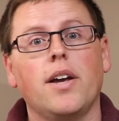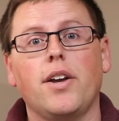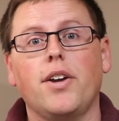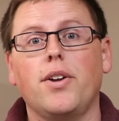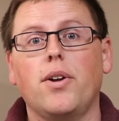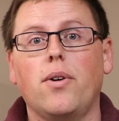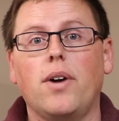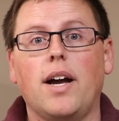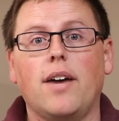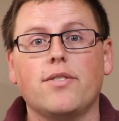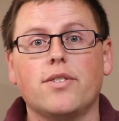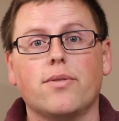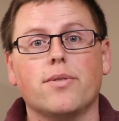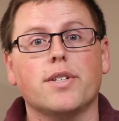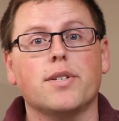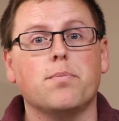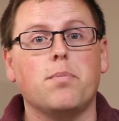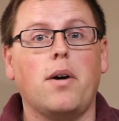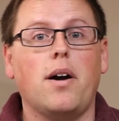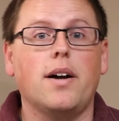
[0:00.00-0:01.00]
You don't have to
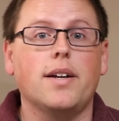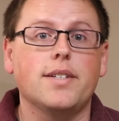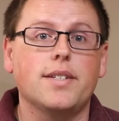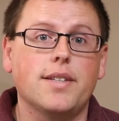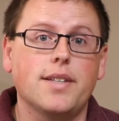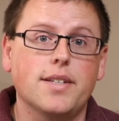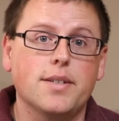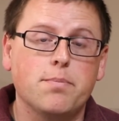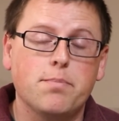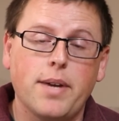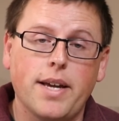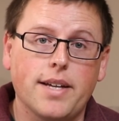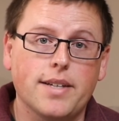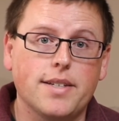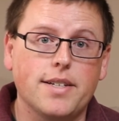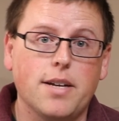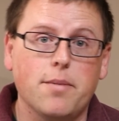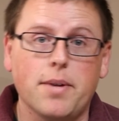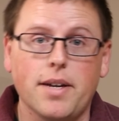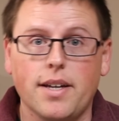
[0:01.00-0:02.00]
respond to this
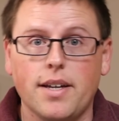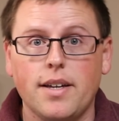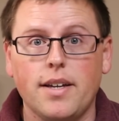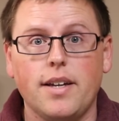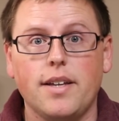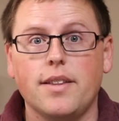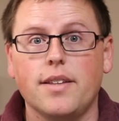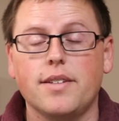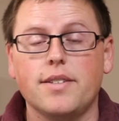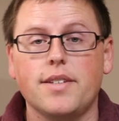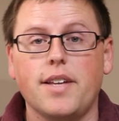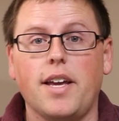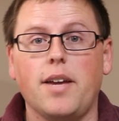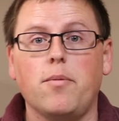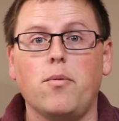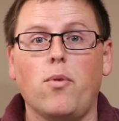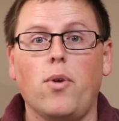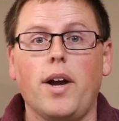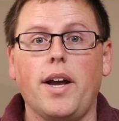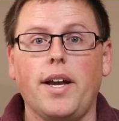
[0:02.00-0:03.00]
pandemic in the
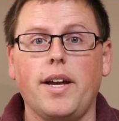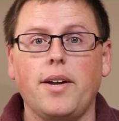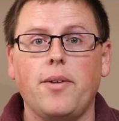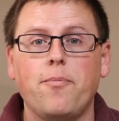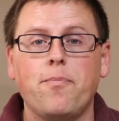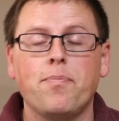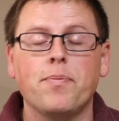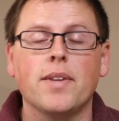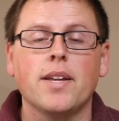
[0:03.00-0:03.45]
same way.